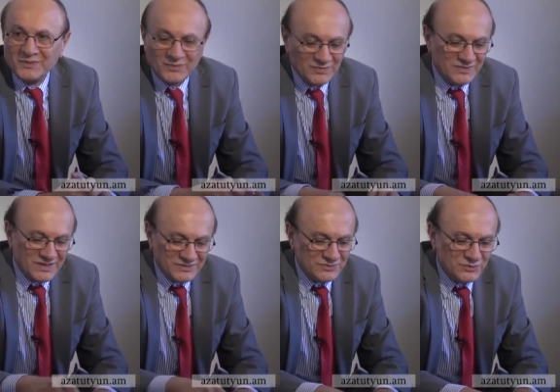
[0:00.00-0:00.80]

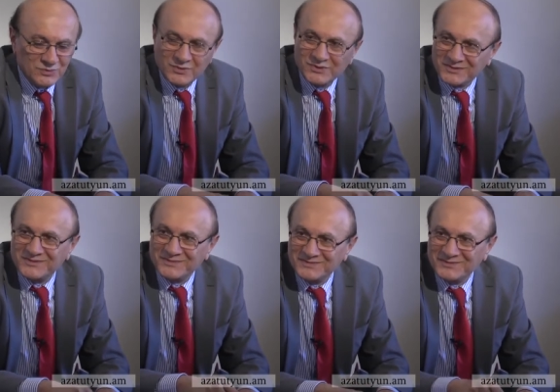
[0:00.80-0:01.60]
that you
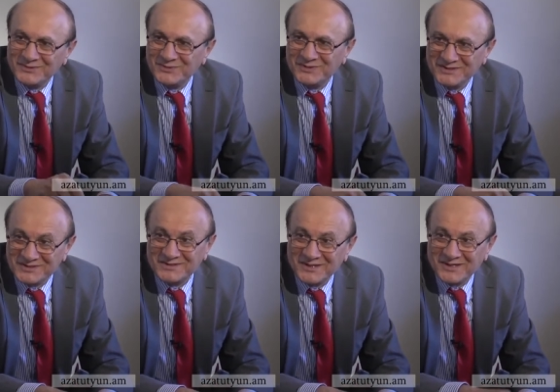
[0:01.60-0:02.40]
were
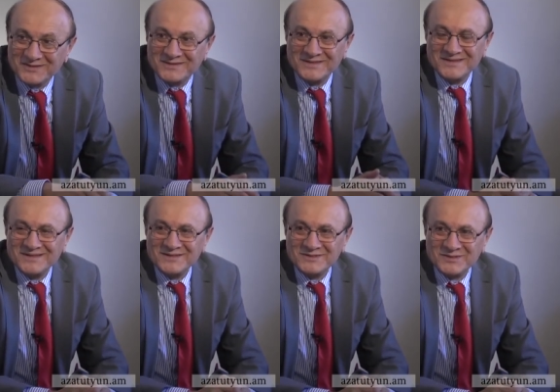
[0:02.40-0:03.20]
assigned.
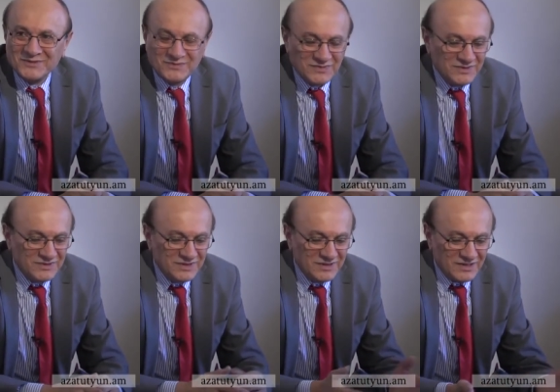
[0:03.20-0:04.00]
So
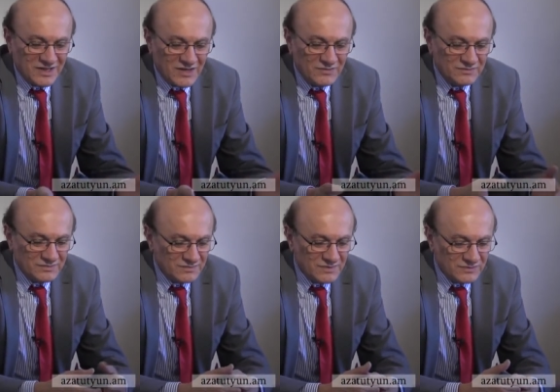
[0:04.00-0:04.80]
how
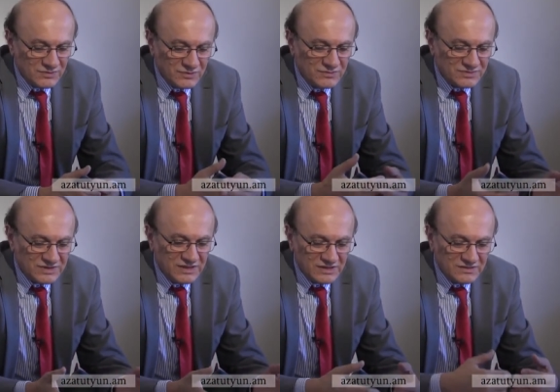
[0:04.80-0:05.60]
do you
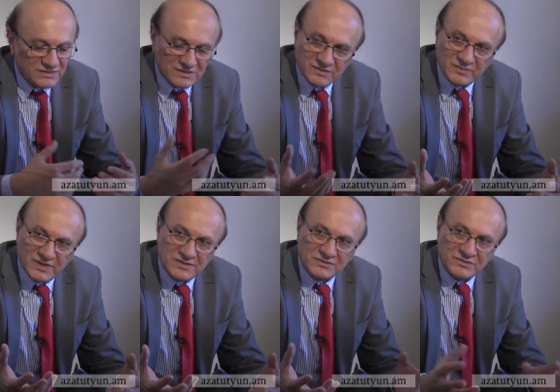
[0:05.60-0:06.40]
see,
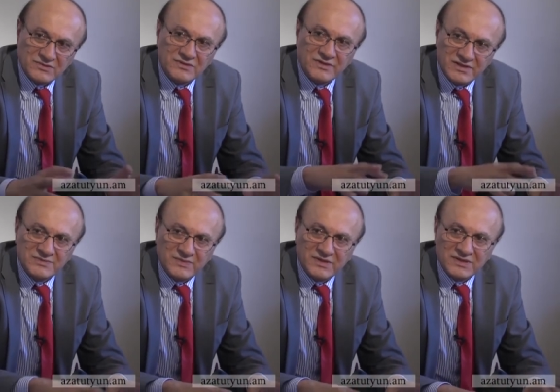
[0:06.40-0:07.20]
based on your
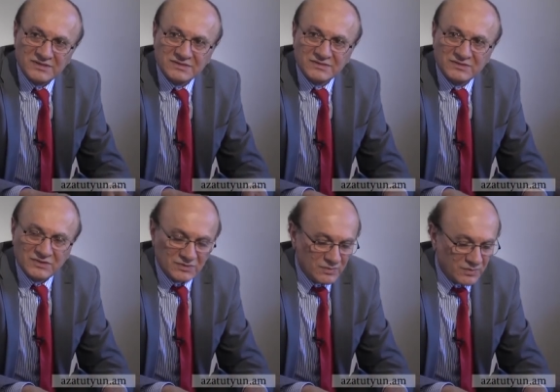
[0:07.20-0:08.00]
experience,
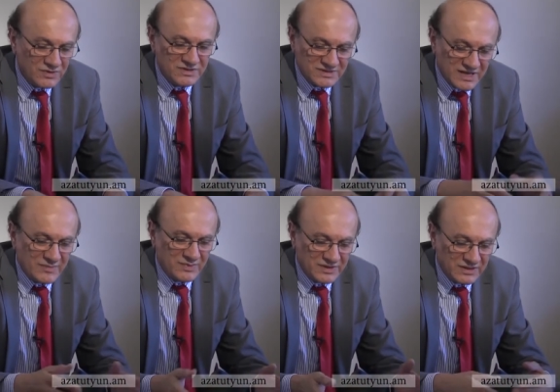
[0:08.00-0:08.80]
what is
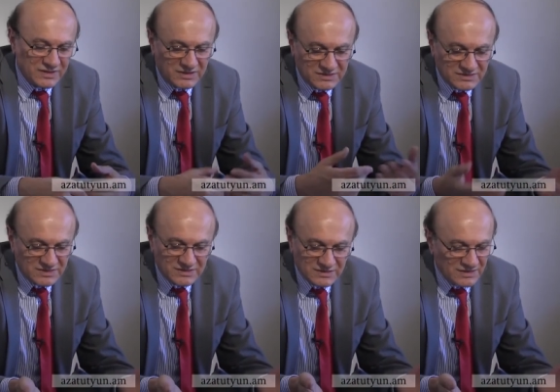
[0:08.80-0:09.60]
happening? Is
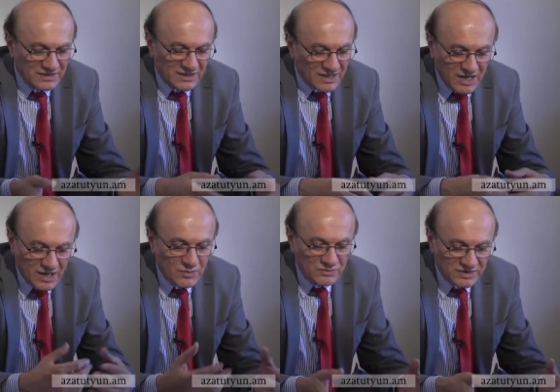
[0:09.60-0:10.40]
there,
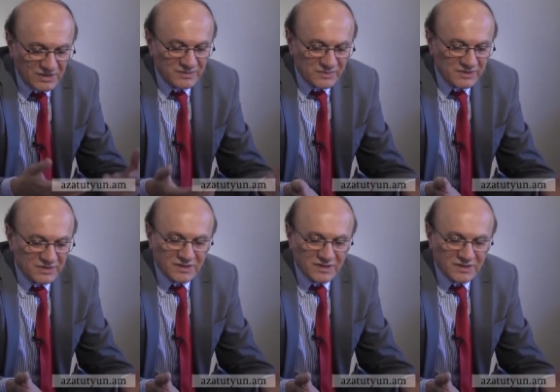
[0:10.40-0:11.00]
how the Armenian